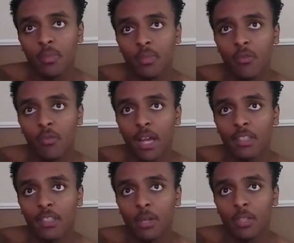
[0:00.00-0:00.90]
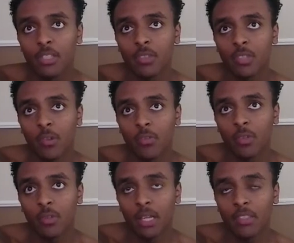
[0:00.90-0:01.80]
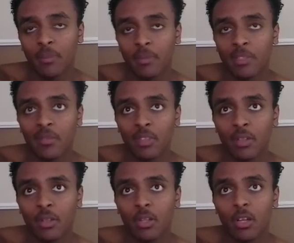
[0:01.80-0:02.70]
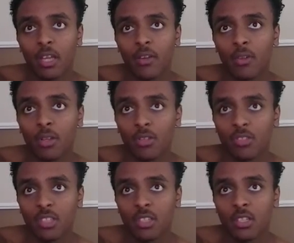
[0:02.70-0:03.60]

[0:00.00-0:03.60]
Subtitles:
and reacted positively off of it by the time the 7 o'clock candle closed.